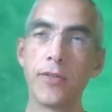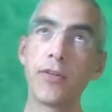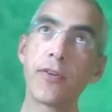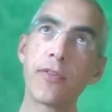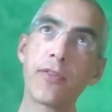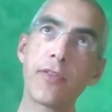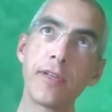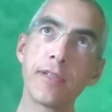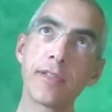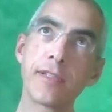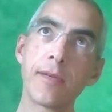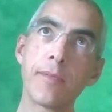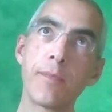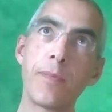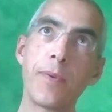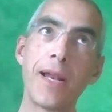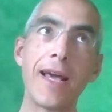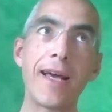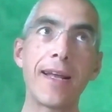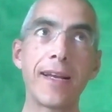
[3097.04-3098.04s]
Earth is the
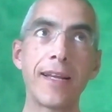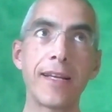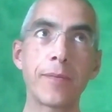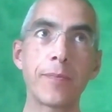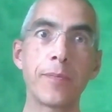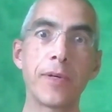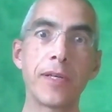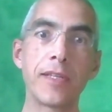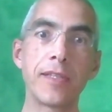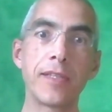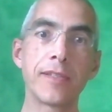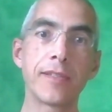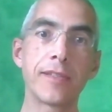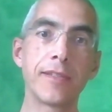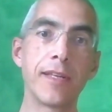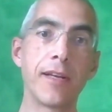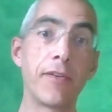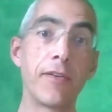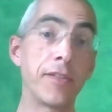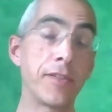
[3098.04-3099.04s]
planet, but
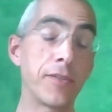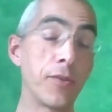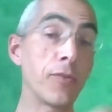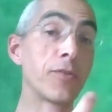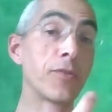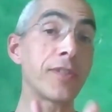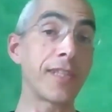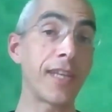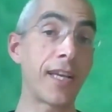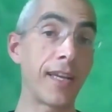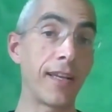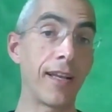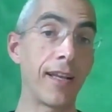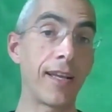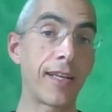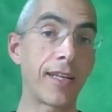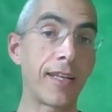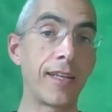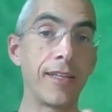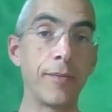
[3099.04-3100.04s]
there is no sign
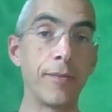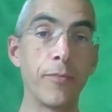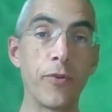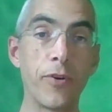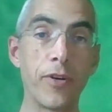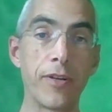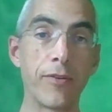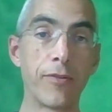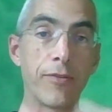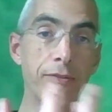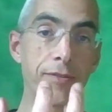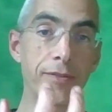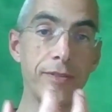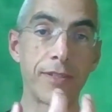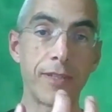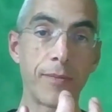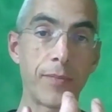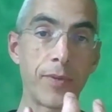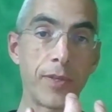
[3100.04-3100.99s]
like Libra or something.